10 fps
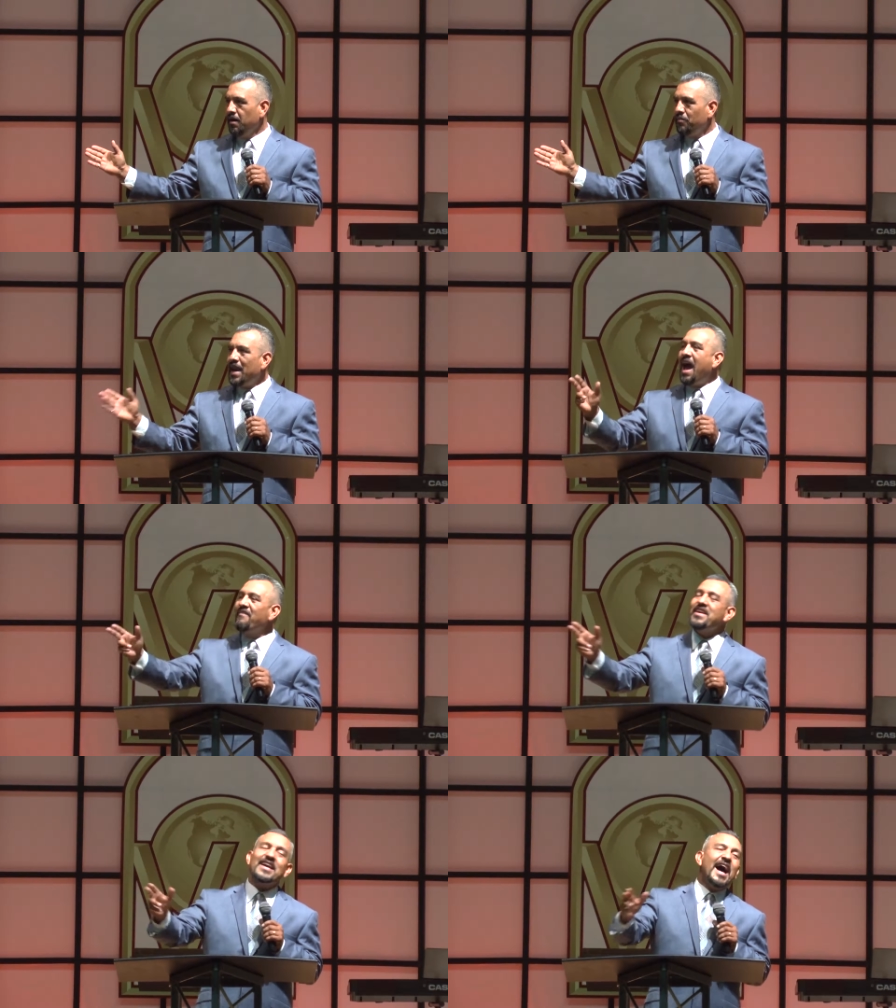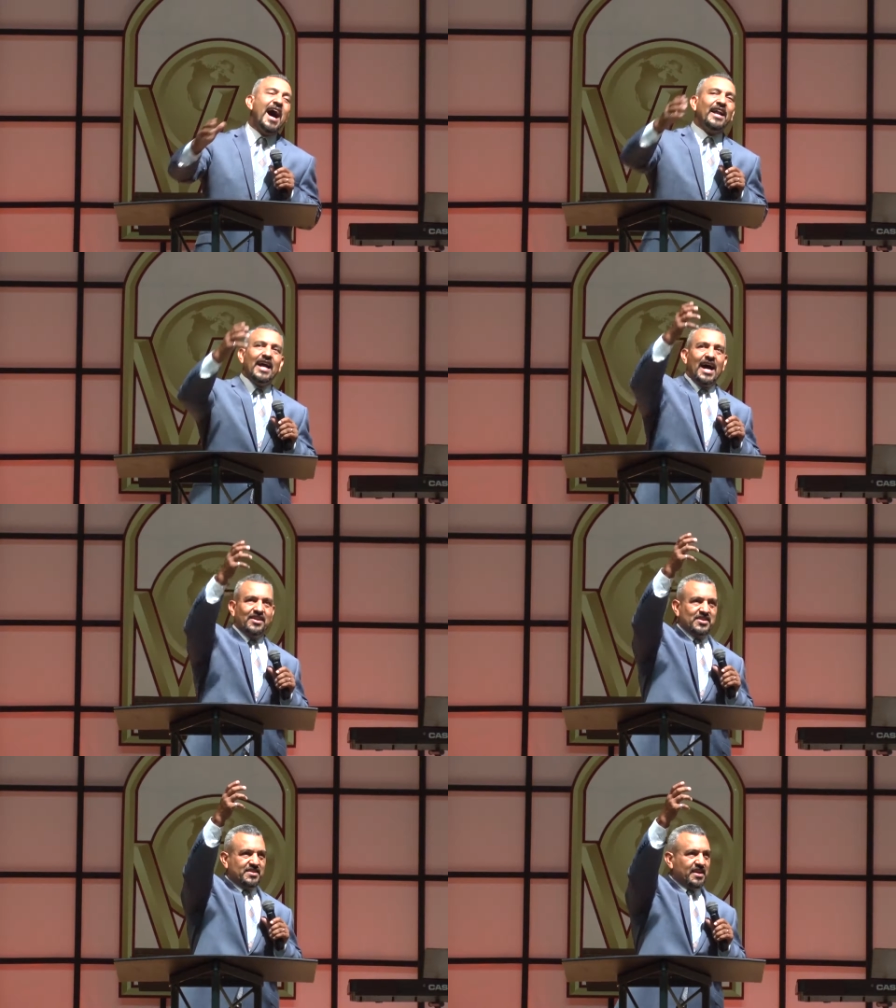But having God
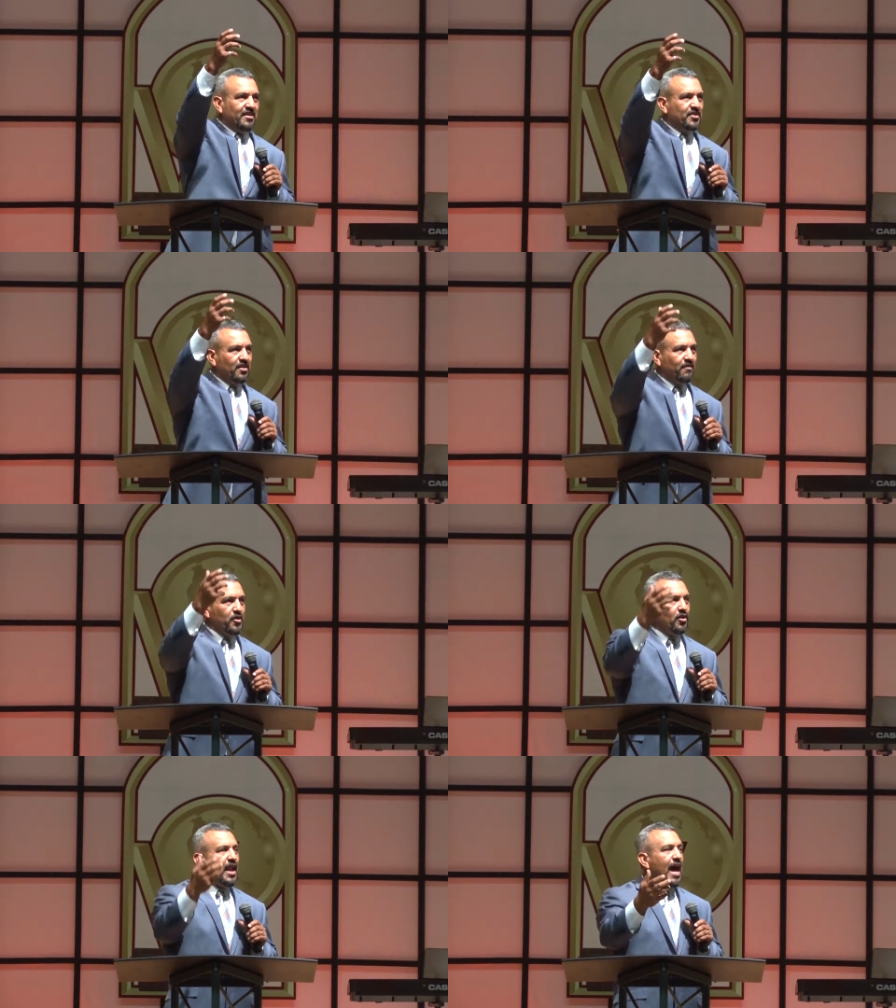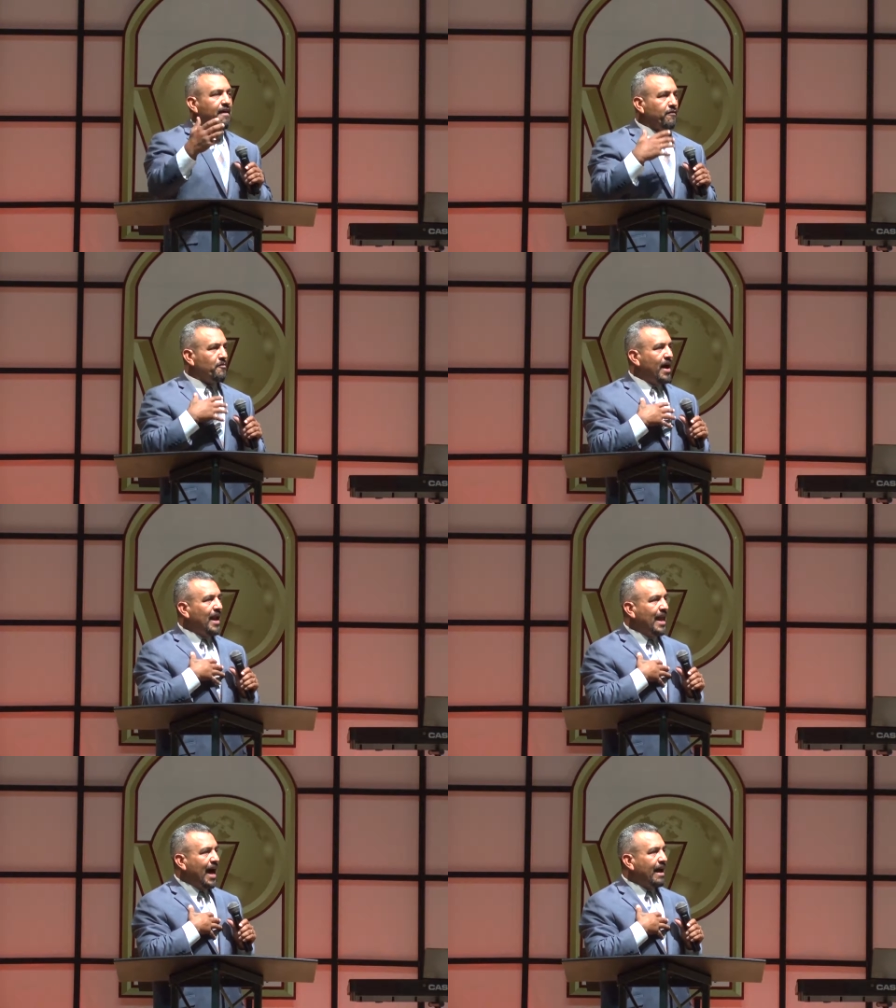as the center of your life or my
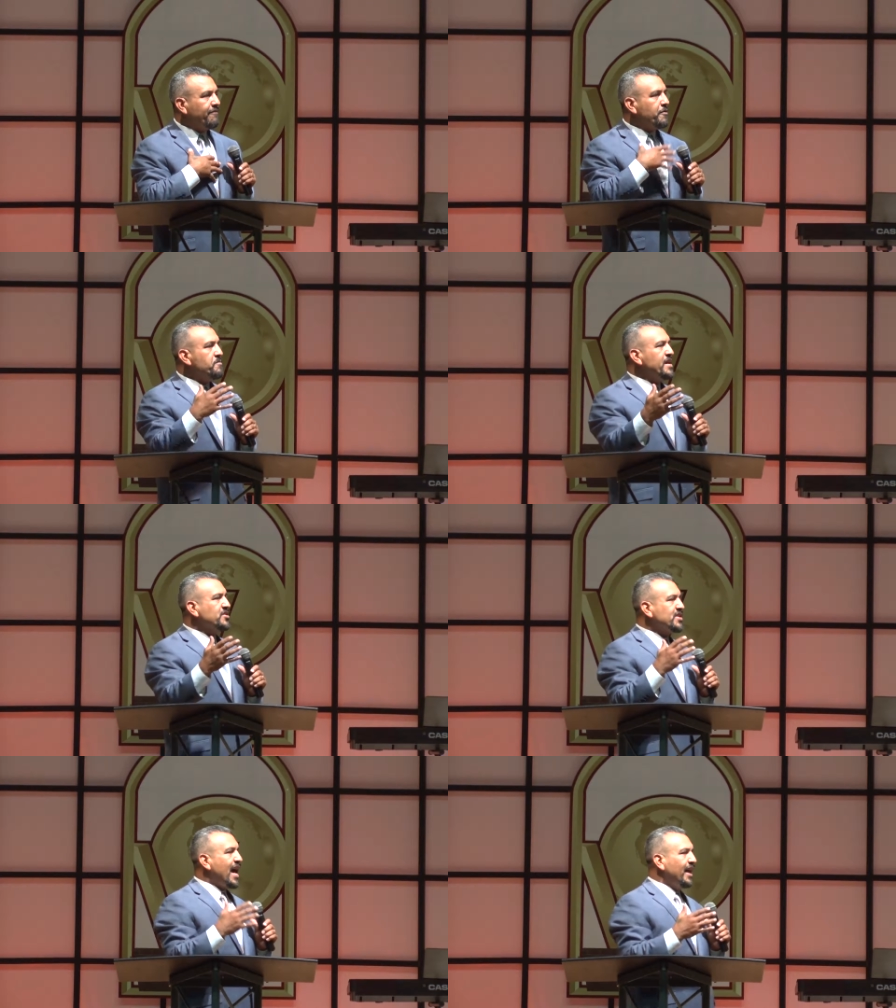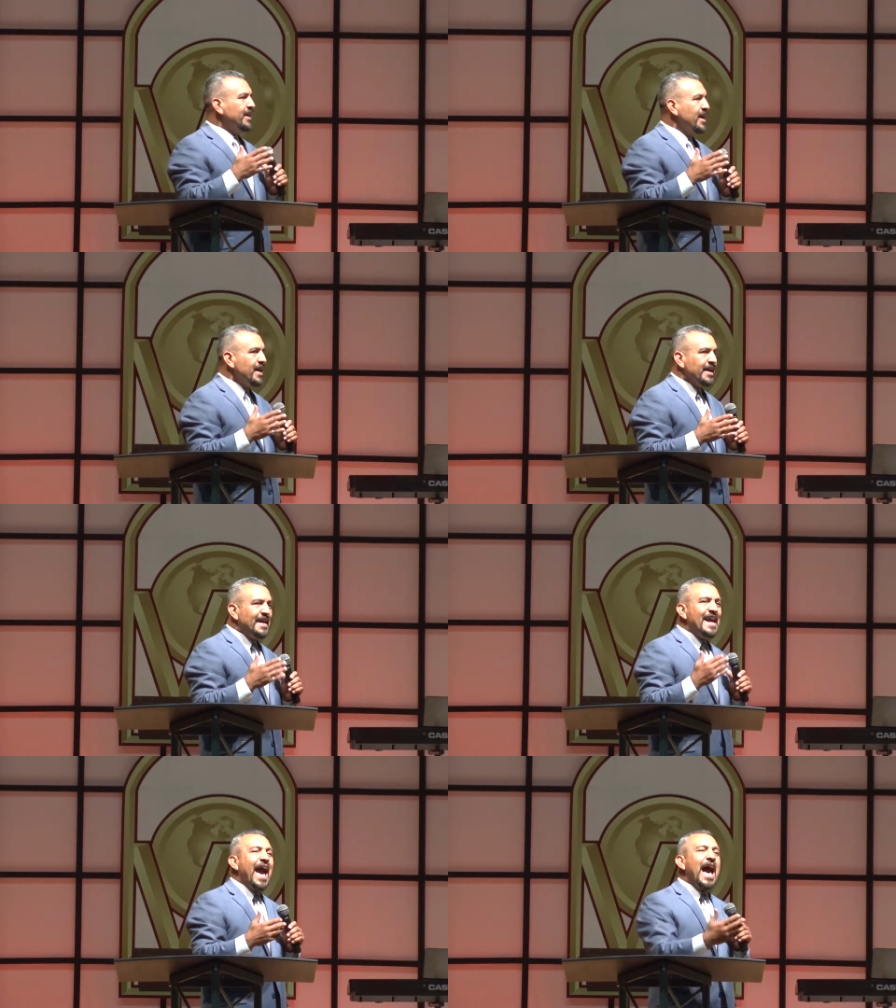life means that
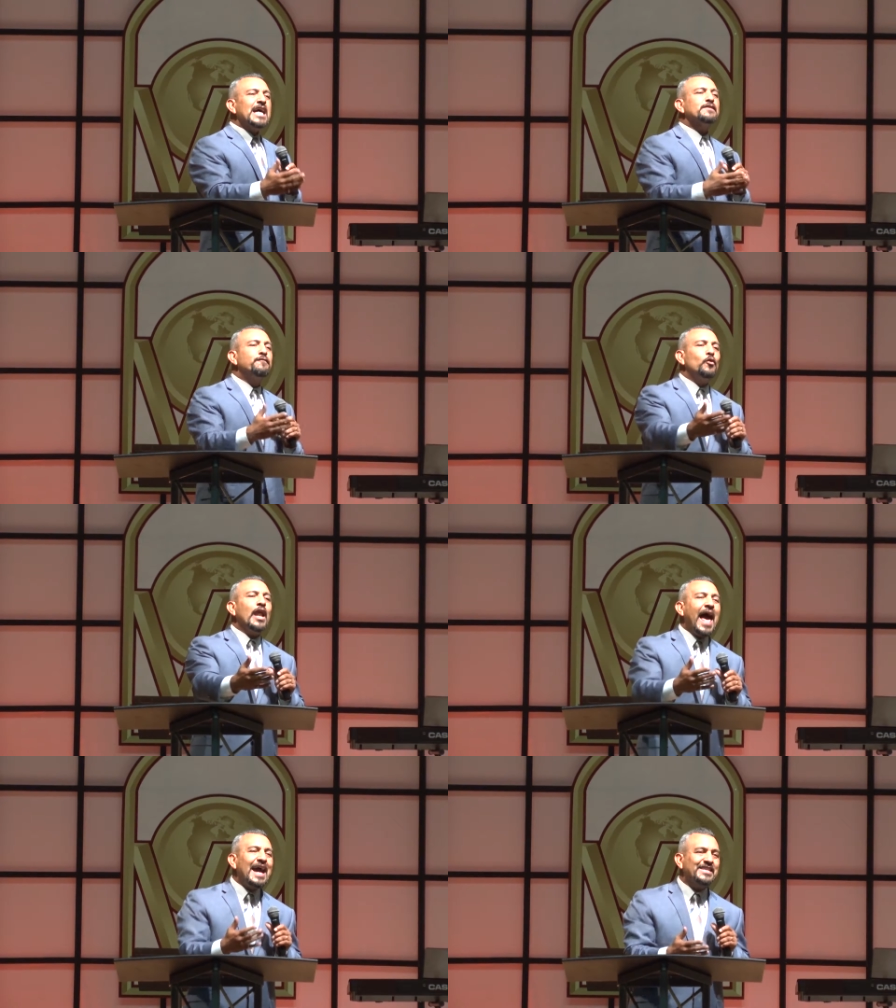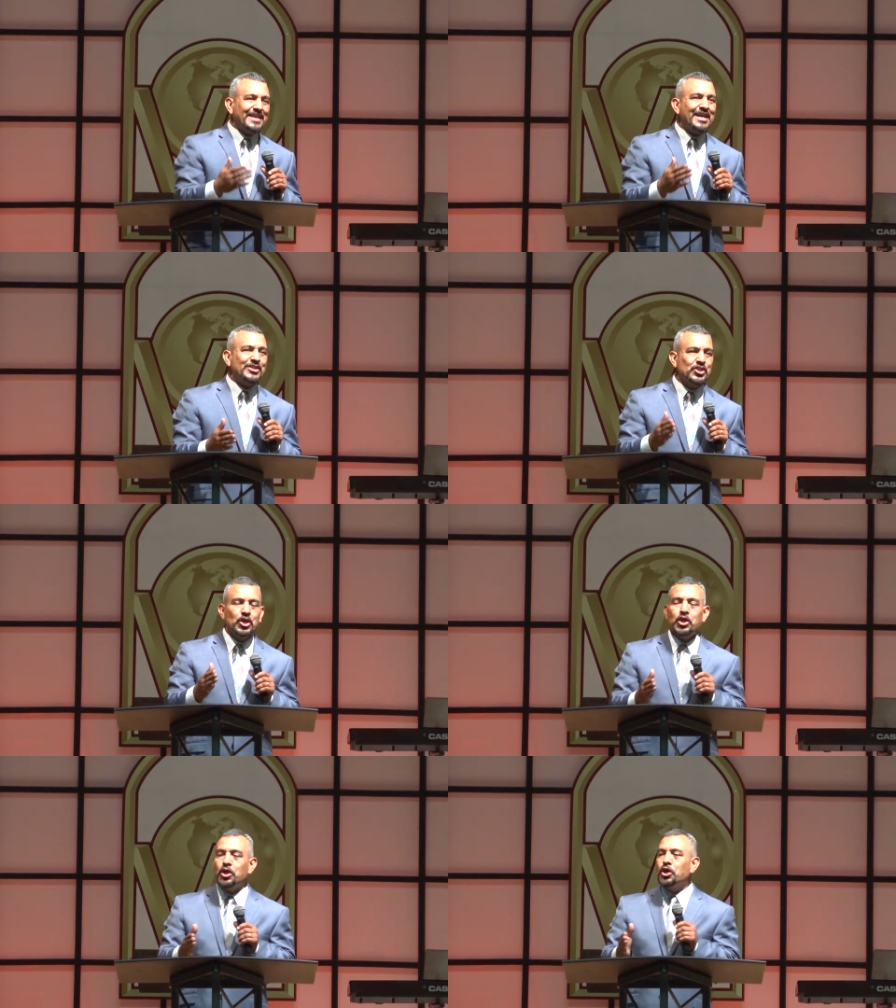He has full access
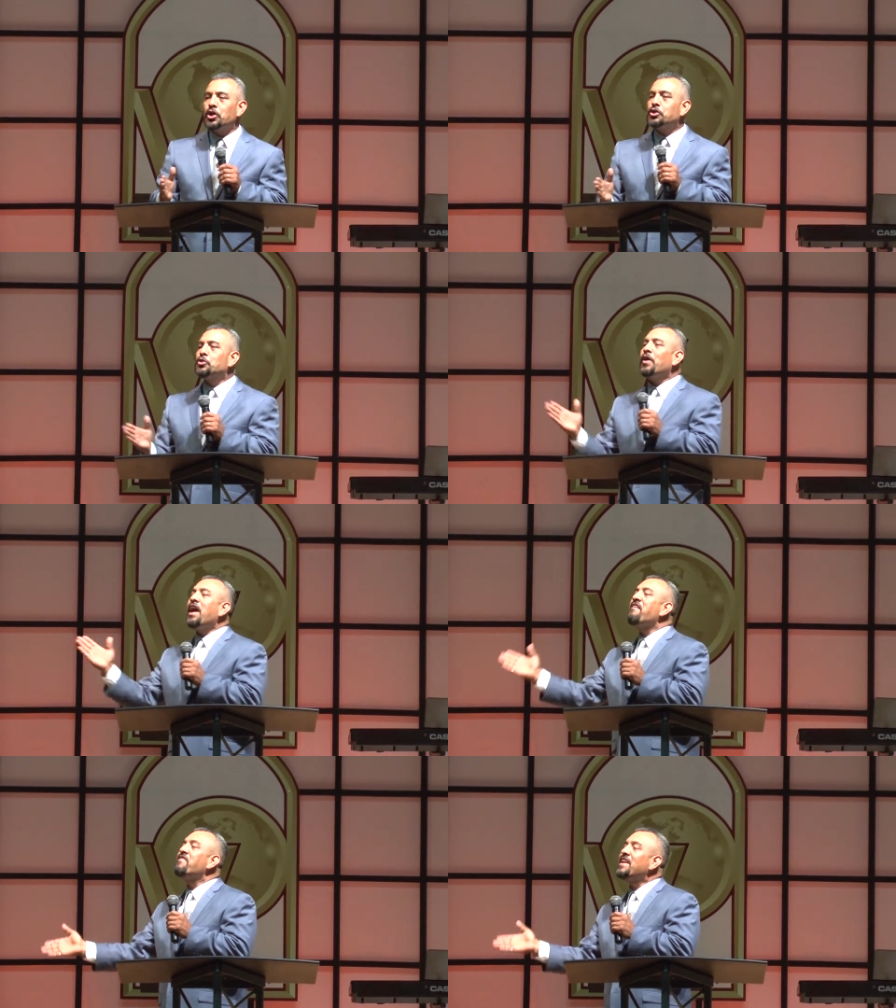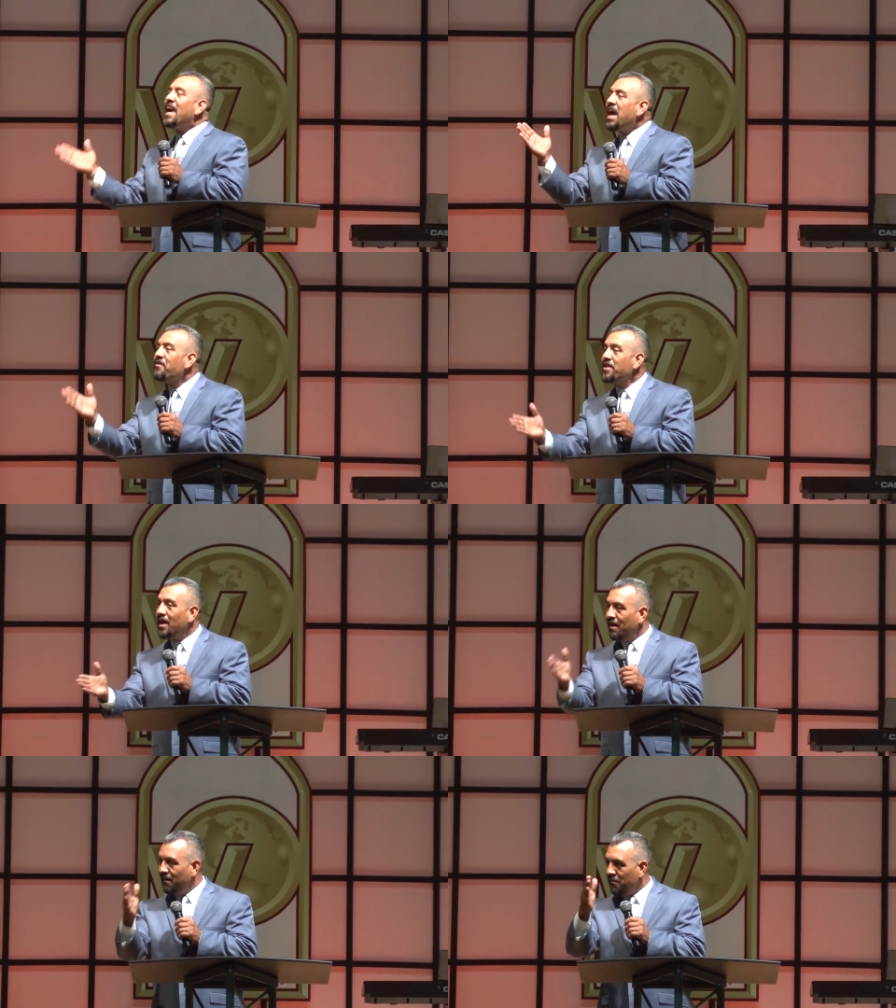to every
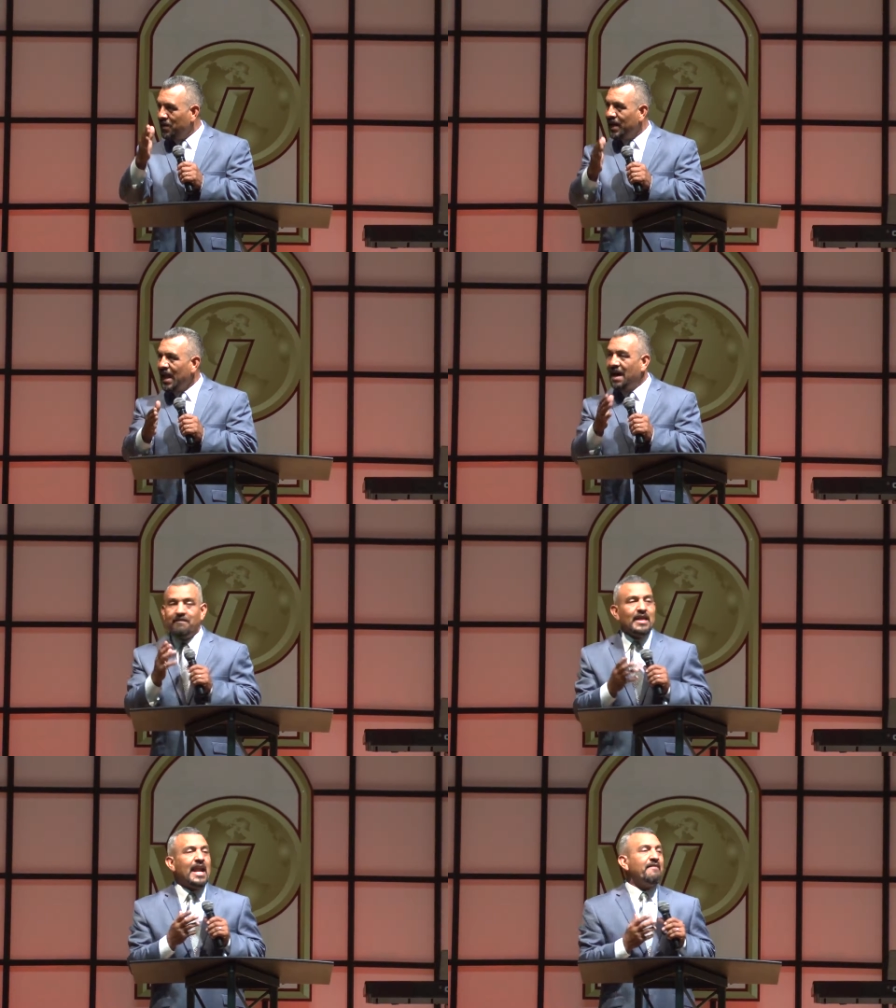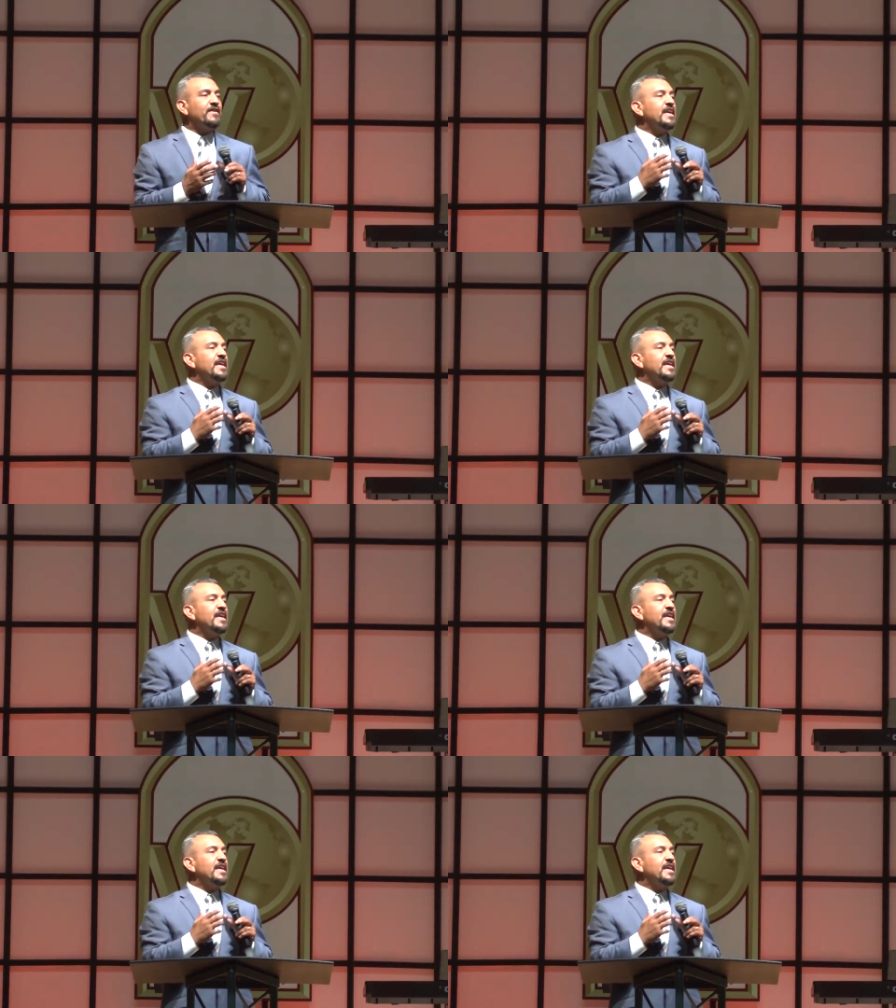area of my life, that I've